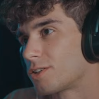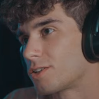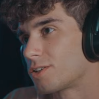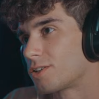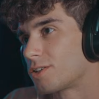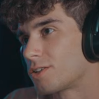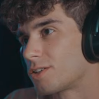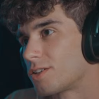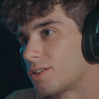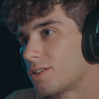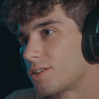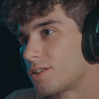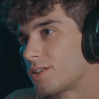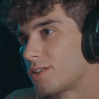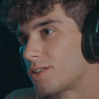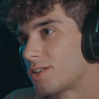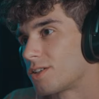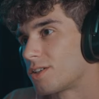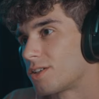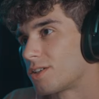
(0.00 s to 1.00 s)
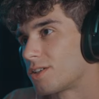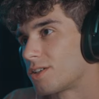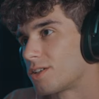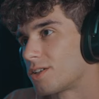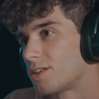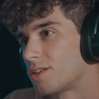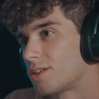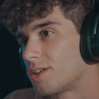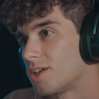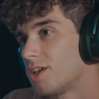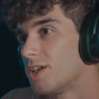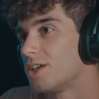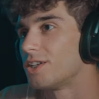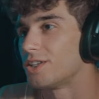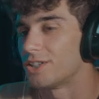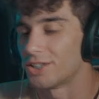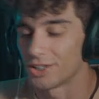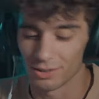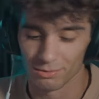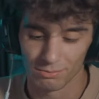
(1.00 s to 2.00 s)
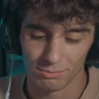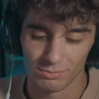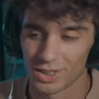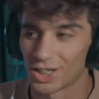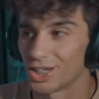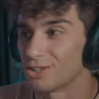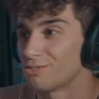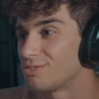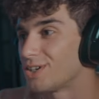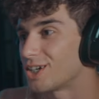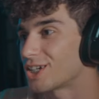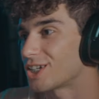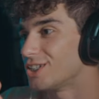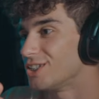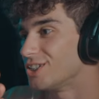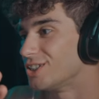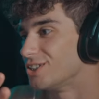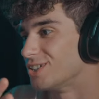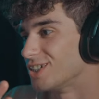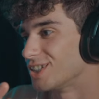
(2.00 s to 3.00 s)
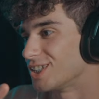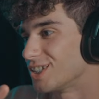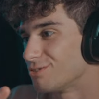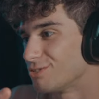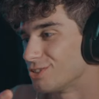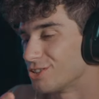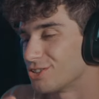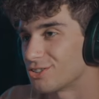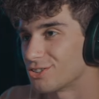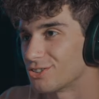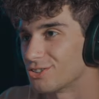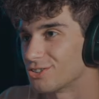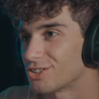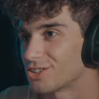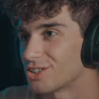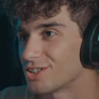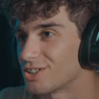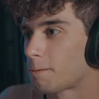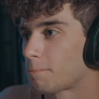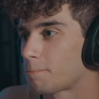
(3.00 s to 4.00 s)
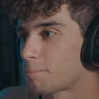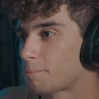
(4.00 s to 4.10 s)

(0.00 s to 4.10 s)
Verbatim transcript: Cersei! Yep, I fucking knew it. That was Cersei.